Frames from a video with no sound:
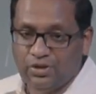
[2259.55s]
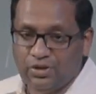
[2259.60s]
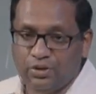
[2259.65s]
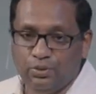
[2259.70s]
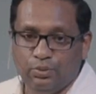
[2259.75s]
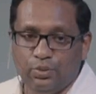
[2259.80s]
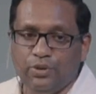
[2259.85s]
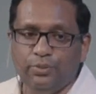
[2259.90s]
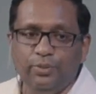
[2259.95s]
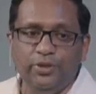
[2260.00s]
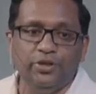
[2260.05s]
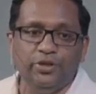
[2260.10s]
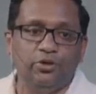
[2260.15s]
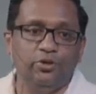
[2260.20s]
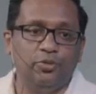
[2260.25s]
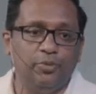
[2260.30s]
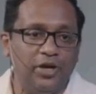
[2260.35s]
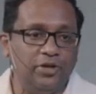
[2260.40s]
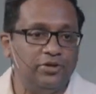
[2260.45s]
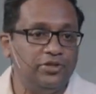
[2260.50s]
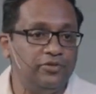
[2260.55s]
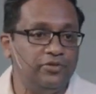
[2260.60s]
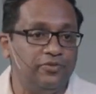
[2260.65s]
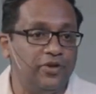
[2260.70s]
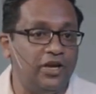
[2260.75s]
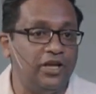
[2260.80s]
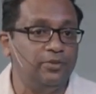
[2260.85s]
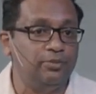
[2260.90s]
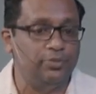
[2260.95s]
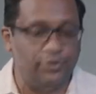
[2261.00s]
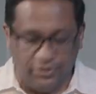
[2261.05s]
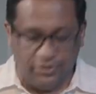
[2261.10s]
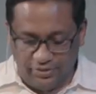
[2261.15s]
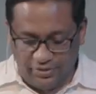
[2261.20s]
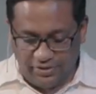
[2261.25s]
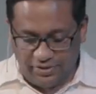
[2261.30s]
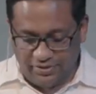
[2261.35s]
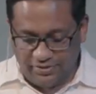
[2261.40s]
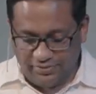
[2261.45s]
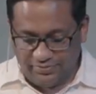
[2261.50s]
We know that it starts
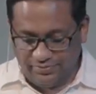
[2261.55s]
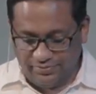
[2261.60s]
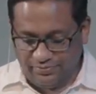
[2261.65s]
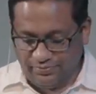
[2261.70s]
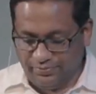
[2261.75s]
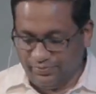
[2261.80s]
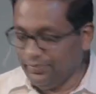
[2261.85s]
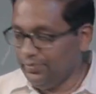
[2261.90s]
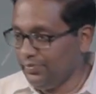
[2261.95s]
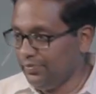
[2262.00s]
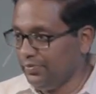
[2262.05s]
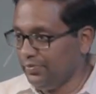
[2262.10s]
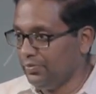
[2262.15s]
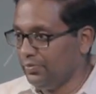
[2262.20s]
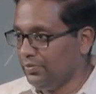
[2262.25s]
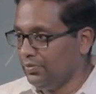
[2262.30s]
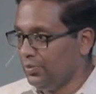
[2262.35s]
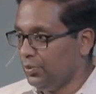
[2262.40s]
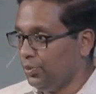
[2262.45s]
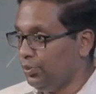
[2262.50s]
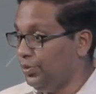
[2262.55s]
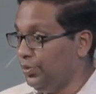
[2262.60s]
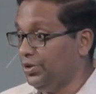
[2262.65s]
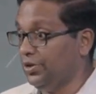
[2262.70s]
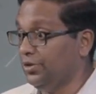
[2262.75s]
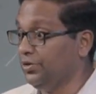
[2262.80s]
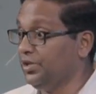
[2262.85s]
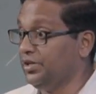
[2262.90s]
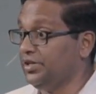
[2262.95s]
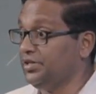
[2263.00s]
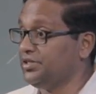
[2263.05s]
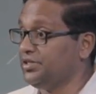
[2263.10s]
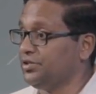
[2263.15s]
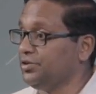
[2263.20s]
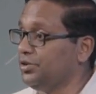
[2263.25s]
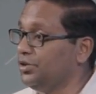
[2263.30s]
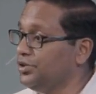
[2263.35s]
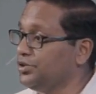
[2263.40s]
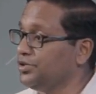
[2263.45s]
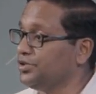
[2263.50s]
from God. The text says
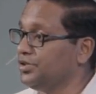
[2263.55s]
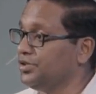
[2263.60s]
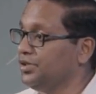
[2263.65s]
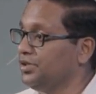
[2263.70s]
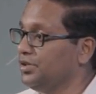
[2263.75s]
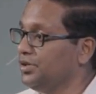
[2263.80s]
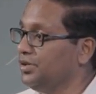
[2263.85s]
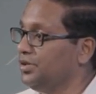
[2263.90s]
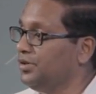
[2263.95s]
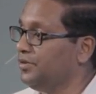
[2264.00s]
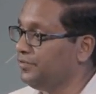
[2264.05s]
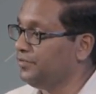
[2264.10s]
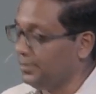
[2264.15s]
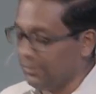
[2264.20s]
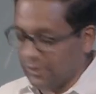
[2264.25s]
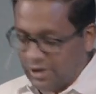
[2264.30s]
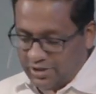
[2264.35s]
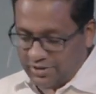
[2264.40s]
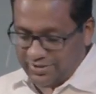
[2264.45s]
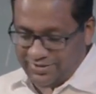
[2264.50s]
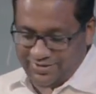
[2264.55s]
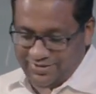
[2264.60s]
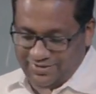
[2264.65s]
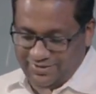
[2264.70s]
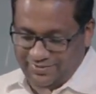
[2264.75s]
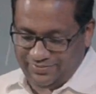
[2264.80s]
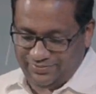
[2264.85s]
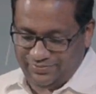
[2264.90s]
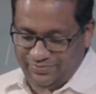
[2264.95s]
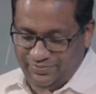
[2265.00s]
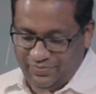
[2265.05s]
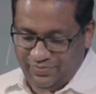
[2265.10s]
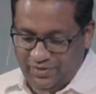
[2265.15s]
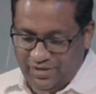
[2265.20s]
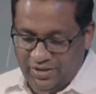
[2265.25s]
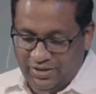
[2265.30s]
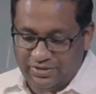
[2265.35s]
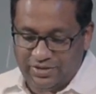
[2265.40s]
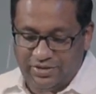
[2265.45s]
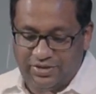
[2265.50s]
that God saved us by his
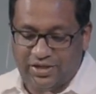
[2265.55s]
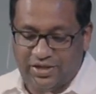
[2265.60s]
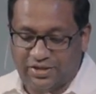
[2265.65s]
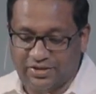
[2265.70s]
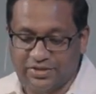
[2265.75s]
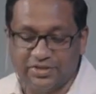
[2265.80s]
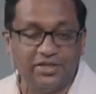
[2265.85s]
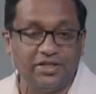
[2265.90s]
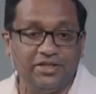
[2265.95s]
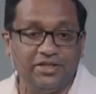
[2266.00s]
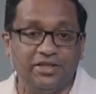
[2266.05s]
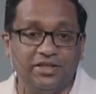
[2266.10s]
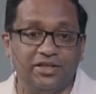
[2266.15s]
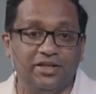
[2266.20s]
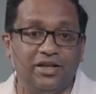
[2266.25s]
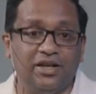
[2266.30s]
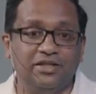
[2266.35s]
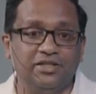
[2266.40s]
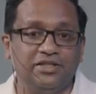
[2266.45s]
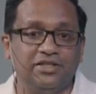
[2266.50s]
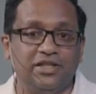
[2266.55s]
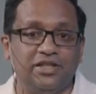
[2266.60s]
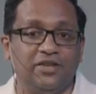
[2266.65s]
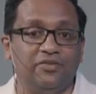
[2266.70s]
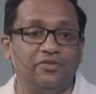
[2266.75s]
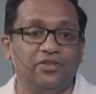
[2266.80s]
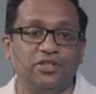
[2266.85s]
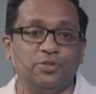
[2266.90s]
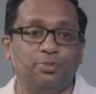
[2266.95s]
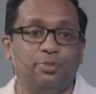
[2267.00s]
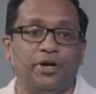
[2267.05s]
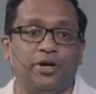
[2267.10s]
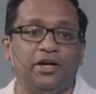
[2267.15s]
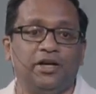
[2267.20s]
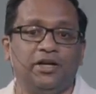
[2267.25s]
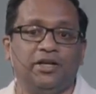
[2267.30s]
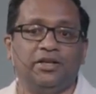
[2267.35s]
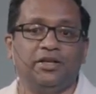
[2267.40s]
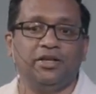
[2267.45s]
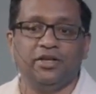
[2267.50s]
choice. Whatever else you can
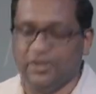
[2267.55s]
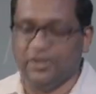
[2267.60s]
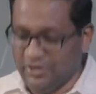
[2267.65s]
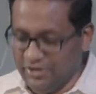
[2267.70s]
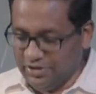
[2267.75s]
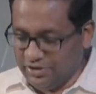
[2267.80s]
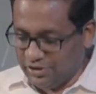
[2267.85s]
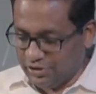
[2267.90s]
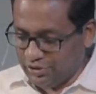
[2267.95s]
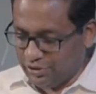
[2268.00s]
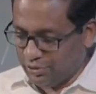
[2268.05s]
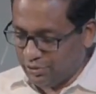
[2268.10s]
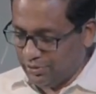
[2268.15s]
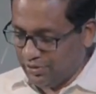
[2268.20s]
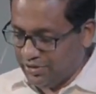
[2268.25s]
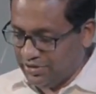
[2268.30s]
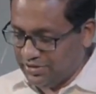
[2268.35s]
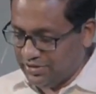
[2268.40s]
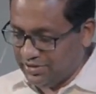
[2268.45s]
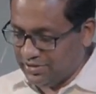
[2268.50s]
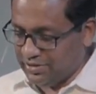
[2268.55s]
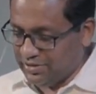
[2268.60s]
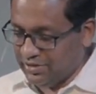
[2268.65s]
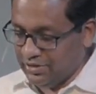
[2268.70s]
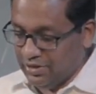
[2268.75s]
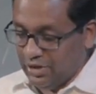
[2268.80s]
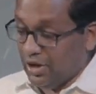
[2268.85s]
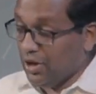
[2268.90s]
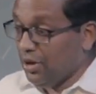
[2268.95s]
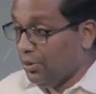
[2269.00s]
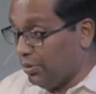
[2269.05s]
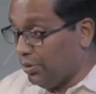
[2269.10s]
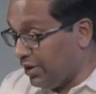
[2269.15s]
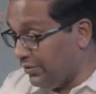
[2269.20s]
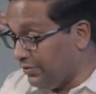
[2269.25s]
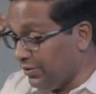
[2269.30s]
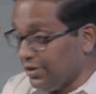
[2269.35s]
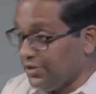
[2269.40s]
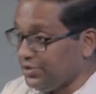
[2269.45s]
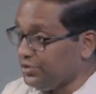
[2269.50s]
say about free will, let me be clear
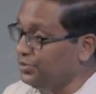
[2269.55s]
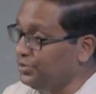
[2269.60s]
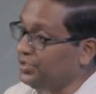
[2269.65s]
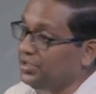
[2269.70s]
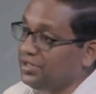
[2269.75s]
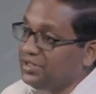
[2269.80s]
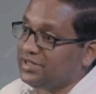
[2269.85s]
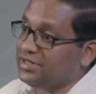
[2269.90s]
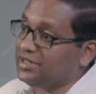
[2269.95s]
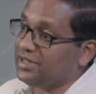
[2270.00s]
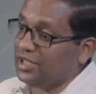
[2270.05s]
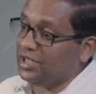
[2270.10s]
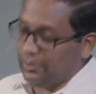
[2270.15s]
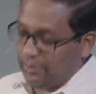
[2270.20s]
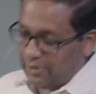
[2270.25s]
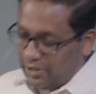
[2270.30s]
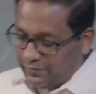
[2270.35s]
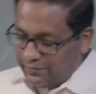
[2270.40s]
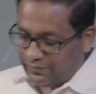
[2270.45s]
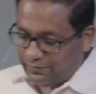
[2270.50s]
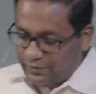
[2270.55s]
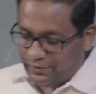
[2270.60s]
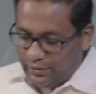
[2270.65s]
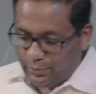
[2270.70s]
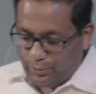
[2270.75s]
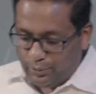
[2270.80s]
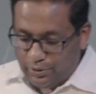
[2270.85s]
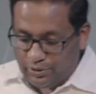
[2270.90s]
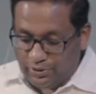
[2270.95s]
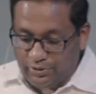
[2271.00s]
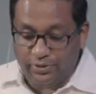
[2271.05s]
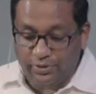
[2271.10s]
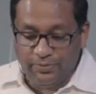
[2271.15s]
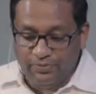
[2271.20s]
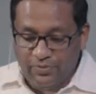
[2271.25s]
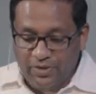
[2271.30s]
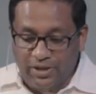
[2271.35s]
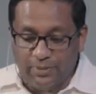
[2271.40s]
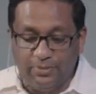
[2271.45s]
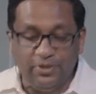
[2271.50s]
on one point. Salvation
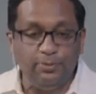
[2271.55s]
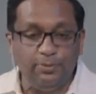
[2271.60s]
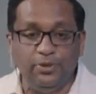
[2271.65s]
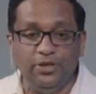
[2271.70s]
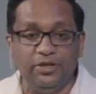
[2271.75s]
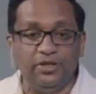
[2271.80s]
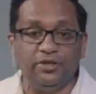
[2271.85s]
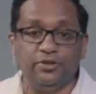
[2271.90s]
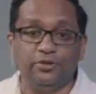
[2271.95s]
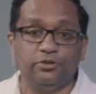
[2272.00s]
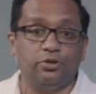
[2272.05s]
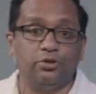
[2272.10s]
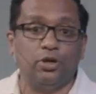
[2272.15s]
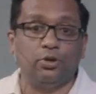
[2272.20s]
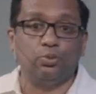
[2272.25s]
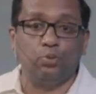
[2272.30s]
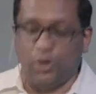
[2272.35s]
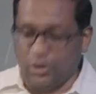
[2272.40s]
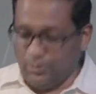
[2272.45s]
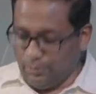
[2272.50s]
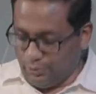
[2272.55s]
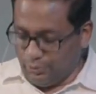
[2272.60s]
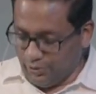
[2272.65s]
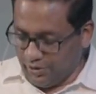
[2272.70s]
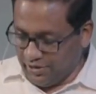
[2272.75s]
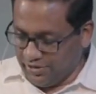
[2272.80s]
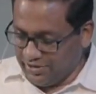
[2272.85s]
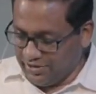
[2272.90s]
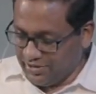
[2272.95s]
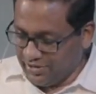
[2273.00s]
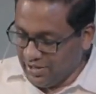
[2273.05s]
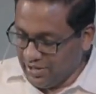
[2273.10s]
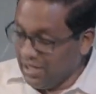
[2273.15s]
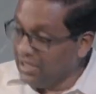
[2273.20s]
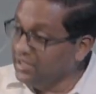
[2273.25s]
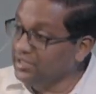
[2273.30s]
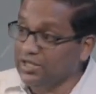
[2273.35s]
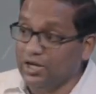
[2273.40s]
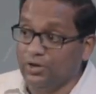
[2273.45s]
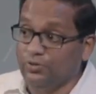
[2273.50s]
doesn't begin with us. You and
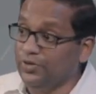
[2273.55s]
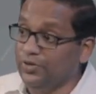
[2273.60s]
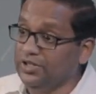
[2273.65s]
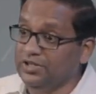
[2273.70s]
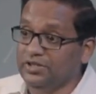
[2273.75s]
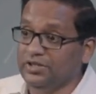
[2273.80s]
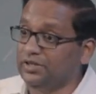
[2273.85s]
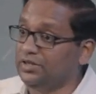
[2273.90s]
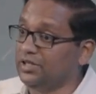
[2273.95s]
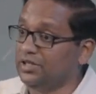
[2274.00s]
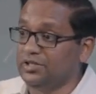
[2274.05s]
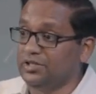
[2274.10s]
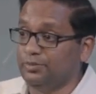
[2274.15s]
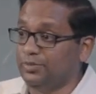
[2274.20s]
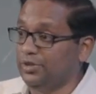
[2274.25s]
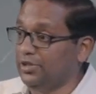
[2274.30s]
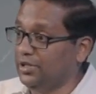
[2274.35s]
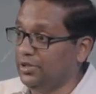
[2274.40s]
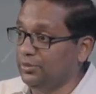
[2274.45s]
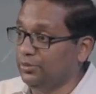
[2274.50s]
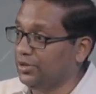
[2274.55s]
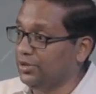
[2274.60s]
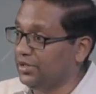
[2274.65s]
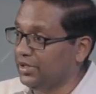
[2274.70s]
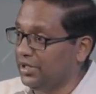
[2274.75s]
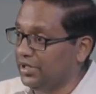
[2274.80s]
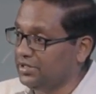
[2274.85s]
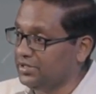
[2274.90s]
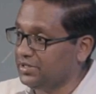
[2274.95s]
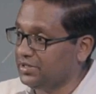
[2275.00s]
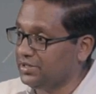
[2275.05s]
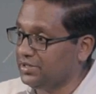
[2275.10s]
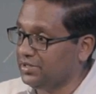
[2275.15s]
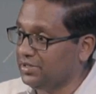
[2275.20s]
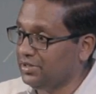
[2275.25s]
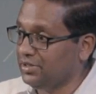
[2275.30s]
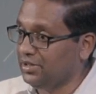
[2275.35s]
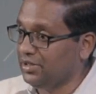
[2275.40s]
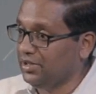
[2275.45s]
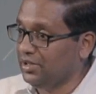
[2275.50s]
I didn't found, find Jesus,
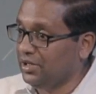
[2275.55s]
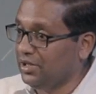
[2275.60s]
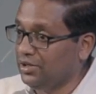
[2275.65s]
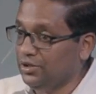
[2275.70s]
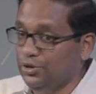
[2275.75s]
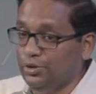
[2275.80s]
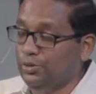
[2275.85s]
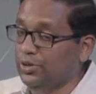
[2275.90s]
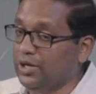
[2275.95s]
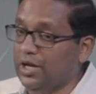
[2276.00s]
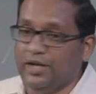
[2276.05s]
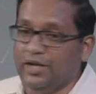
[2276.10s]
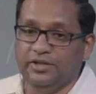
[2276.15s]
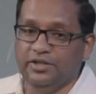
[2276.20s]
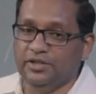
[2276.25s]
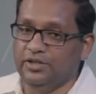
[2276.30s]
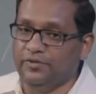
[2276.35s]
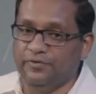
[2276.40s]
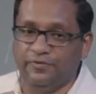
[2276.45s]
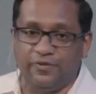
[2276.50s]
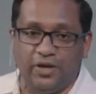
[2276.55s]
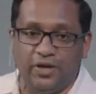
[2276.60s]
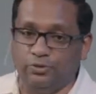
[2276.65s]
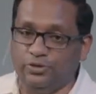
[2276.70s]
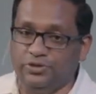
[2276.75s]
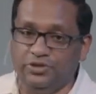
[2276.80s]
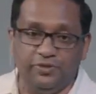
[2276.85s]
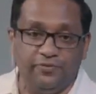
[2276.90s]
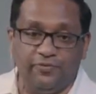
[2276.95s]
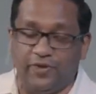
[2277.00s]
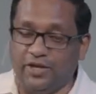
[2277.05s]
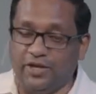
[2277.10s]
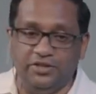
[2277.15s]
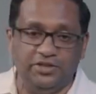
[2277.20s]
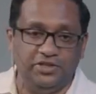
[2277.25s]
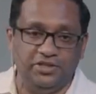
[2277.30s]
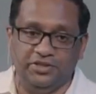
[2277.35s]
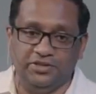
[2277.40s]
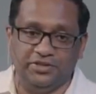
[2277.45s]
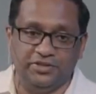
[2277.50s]
He found us.
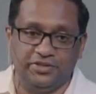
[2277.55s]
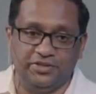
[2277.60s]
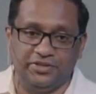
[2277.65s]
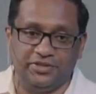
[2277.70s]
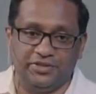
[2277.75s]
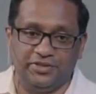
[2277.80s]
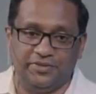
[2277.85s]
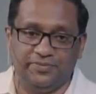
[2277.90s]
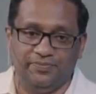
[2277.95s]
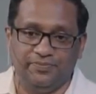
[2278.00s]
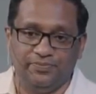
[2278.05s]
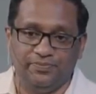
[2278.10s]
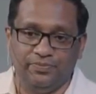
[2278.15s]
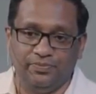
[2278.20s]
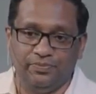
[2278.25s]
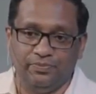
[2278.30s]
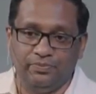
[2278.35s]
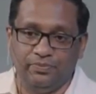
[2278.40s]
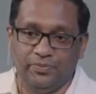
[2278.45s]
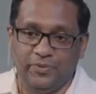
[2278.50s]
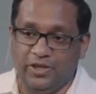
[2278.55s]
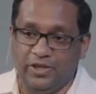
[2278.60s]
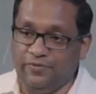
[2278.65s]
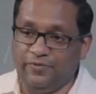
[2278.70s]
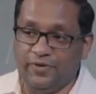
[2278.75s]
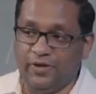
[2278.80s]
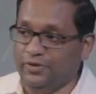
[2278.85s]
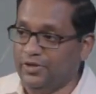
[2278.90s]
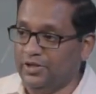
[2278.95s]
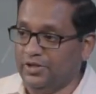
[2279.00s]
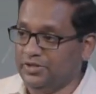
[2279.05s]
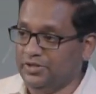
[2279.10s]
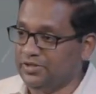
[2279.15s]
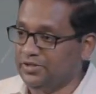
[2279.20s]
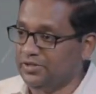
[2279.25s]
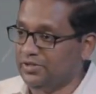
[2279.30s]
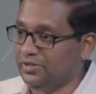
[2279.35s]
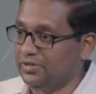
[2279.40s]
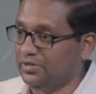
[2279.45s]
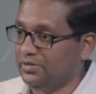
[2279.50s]
While we were still sinners,
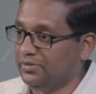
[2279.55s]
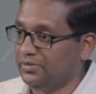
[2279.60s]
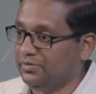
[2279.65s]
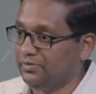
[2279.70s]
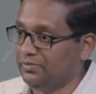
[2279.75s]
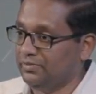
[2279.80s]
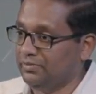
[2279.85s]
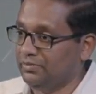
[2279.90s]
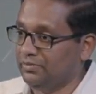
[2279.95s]
Christ